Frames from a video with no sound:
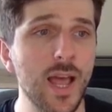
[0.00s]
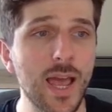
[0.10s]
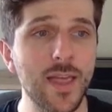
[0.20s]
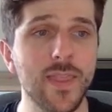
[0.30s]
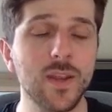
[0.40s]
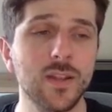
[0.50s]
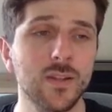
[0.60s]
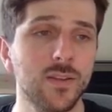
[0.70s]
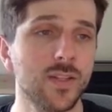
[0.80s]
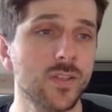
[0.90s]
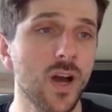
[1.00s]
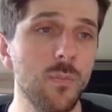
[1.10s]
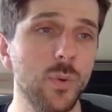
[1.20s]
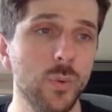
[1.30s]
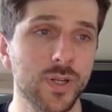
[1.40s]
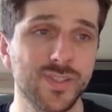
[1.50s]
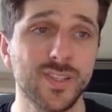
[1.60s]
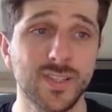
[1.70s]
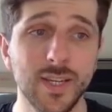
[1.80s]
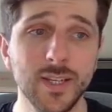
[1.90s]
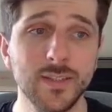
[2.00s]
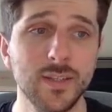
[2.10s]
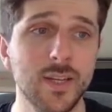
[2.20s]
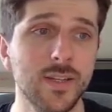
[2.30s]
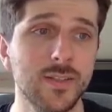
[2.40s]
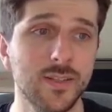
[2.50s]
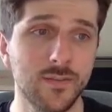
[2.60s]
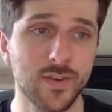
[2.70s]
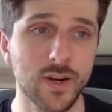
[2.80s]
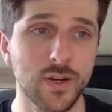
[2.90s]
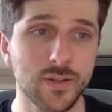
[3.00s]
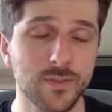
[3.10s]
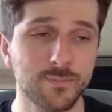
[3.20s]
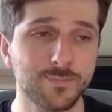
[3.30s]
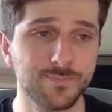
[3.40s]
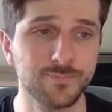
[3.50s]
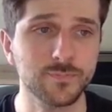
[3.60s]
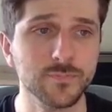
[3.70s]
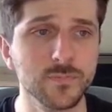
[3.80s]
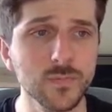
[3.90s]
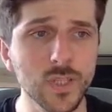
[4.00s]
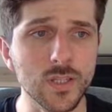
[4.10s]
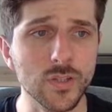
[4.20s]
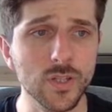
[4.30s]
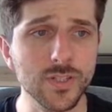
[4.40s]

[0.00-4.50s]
and then the type we want to select is a variant. So let's